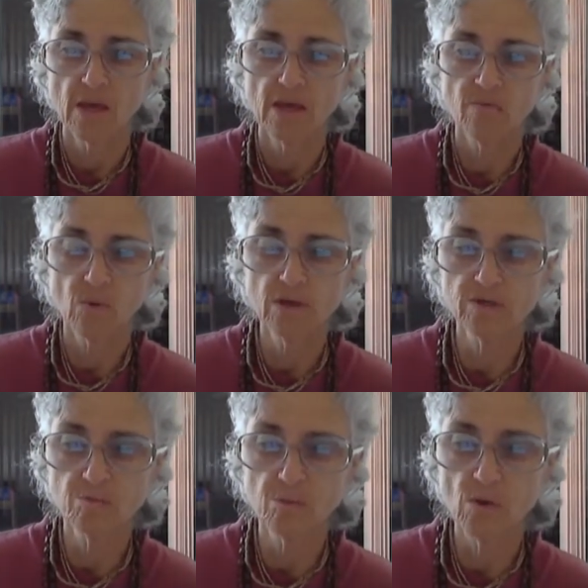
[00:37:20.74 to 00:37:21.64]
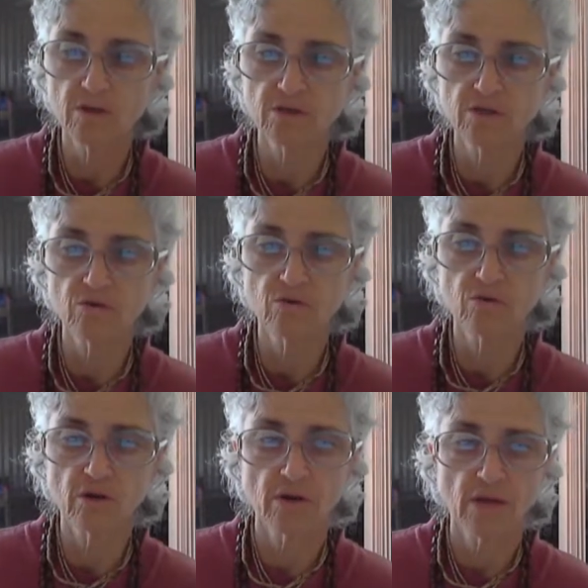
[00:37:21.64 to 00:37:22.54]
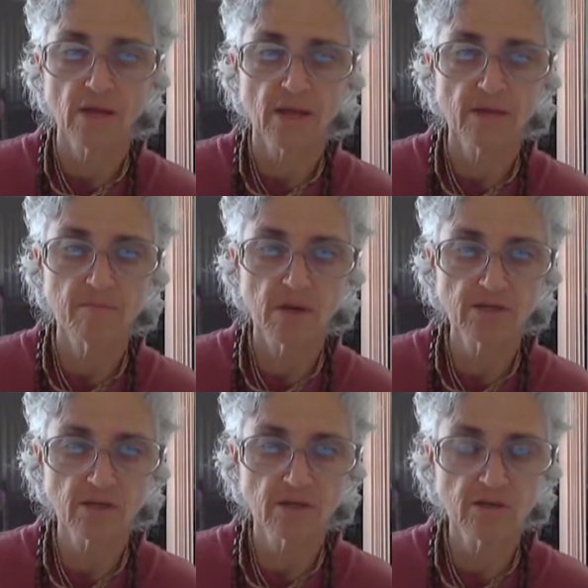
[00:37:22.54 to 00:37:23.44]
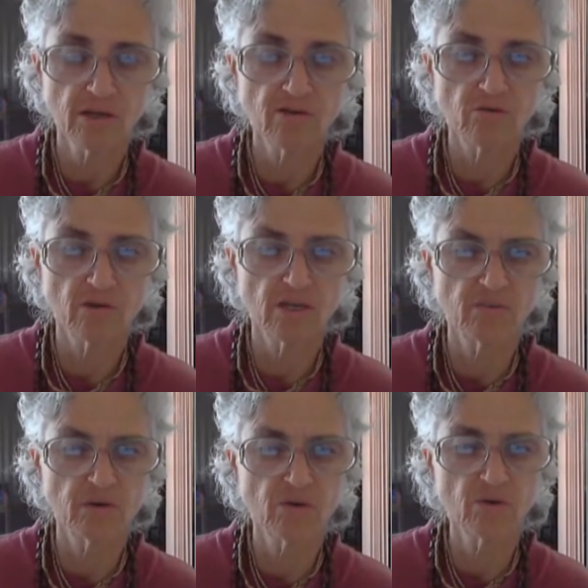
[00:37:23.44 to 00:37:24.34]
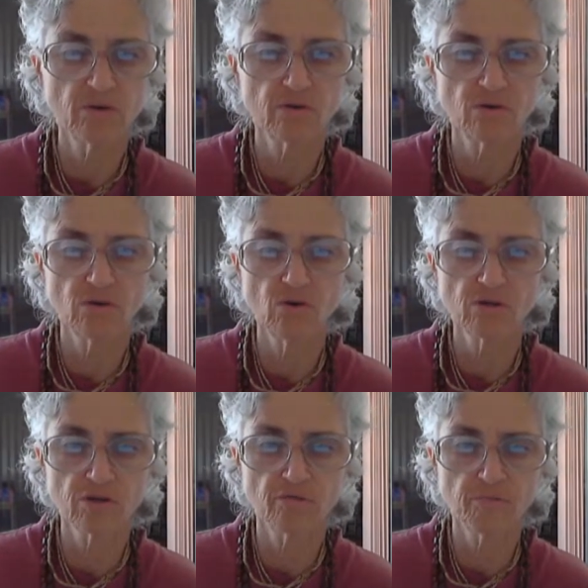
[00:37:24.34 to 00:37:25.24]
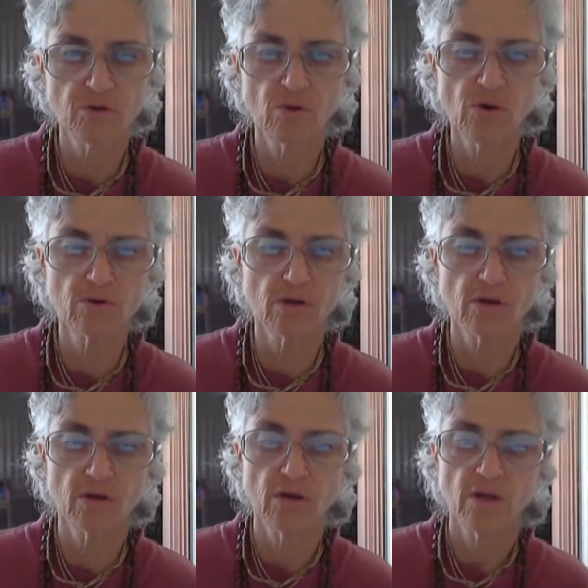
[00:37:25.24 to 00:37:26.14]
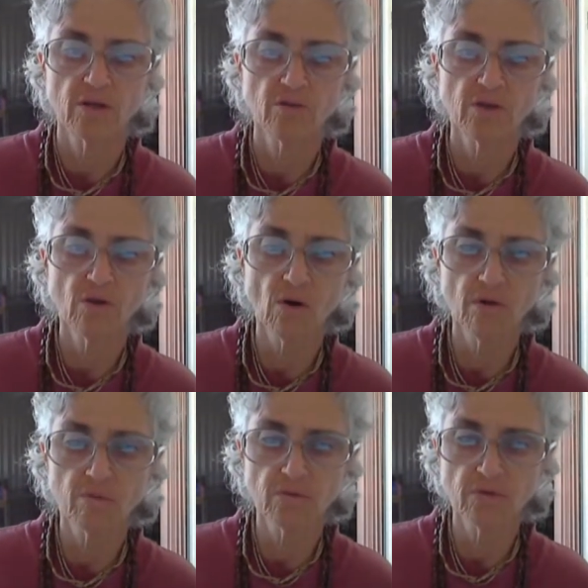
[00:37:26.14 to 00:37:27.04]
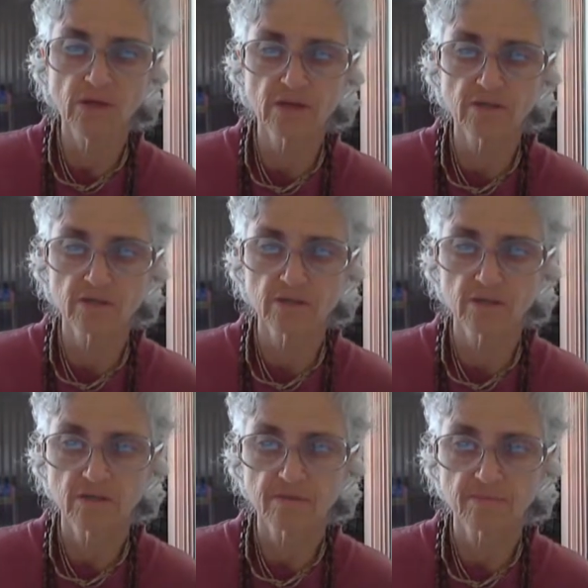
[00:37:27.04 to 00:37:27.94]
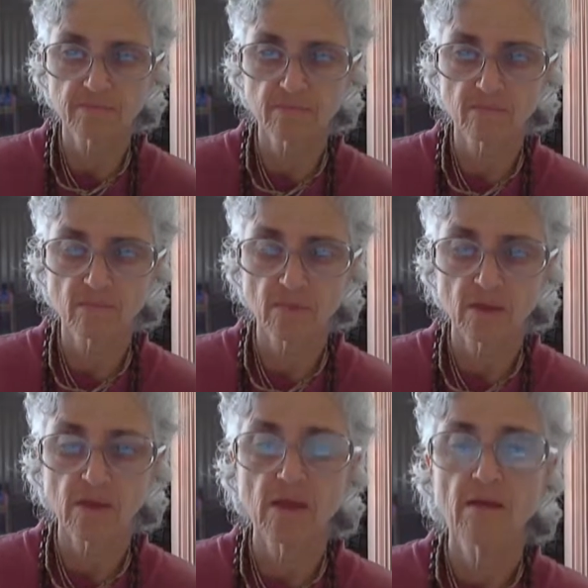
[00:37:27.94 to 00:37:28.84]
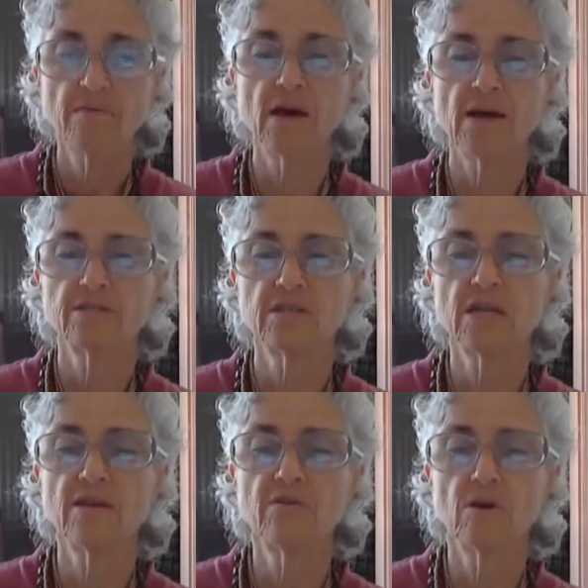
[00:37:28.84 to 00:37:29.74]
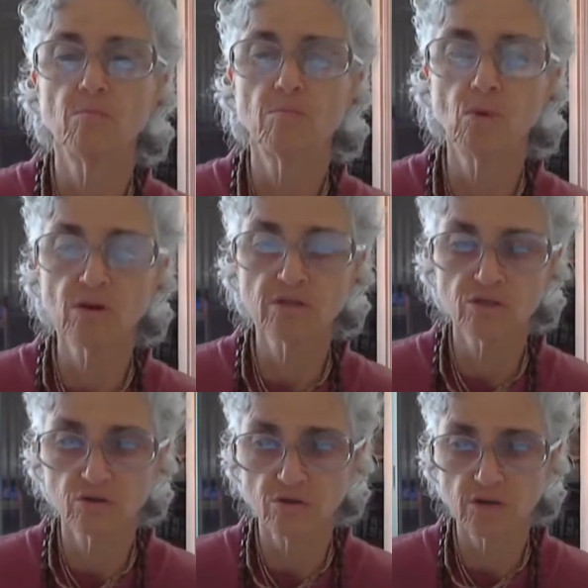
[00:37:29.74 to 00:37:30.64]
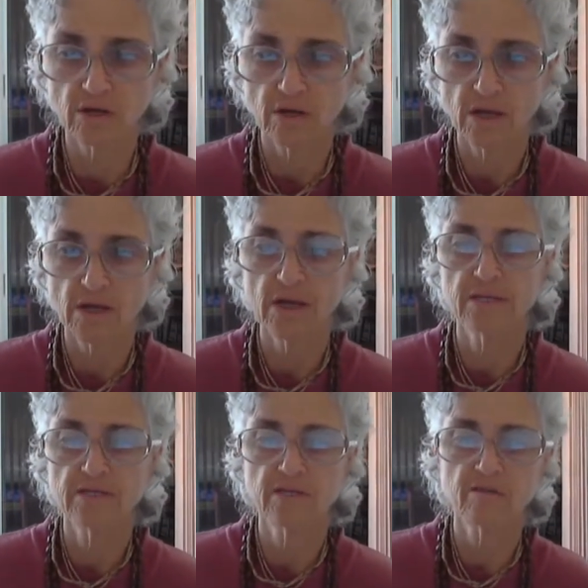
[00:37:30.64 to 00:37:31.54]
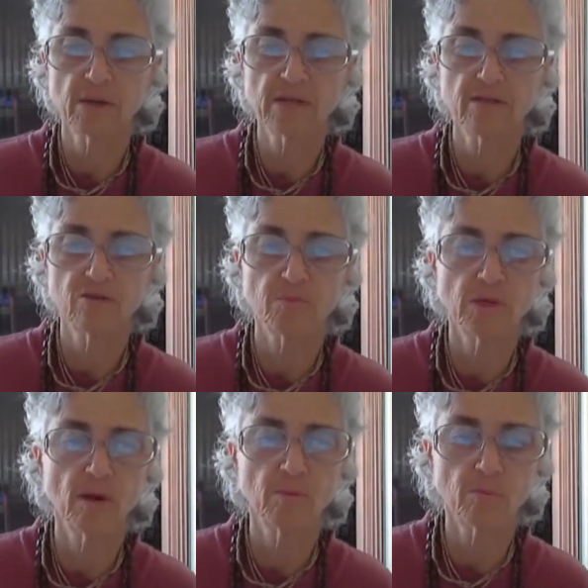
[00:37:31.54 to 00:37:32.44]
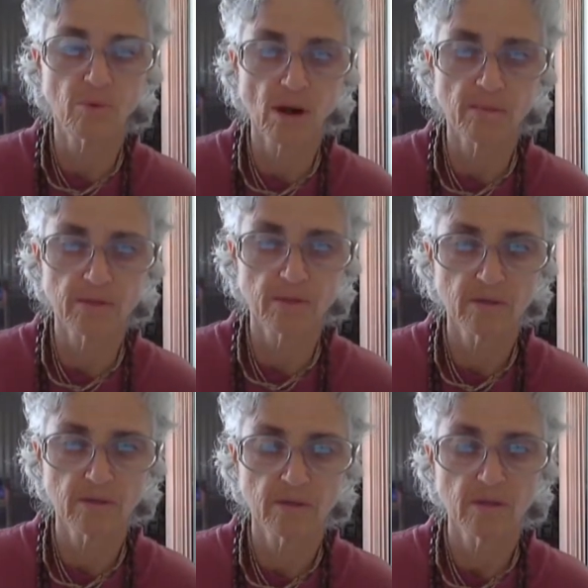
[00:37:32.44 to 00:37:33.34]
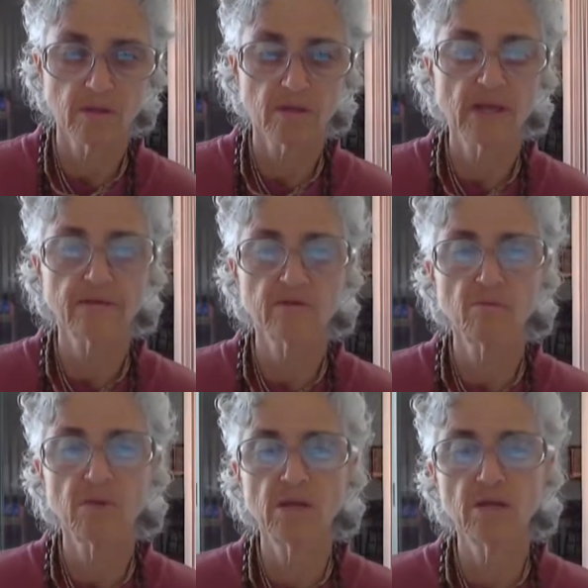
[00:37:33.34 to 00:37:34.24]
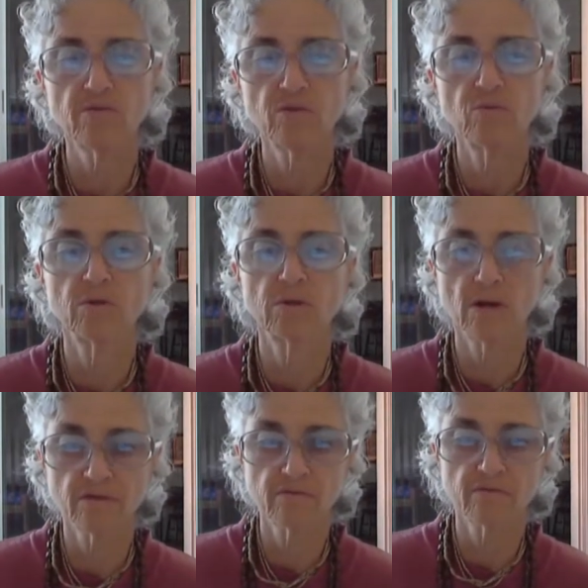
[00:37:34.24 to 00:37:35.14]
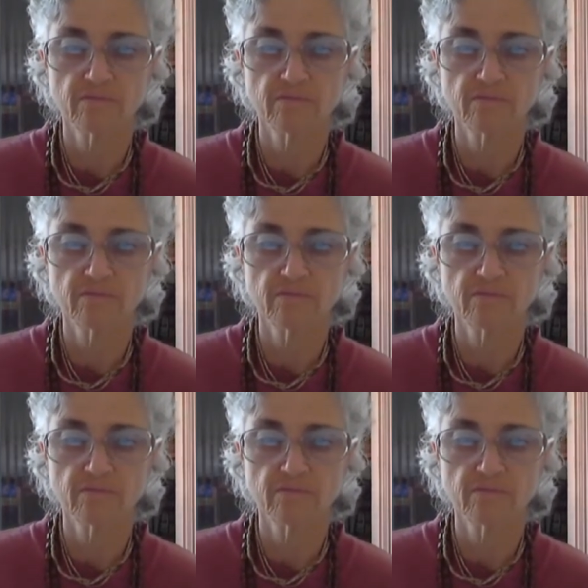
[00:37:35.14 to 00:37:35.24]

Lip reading: If one is born a sudra, he must continually return to the ocean of Piyota to eat horrible things. Thus, even a born sudra is expected to become a Brahmin. That's the meaning of human life.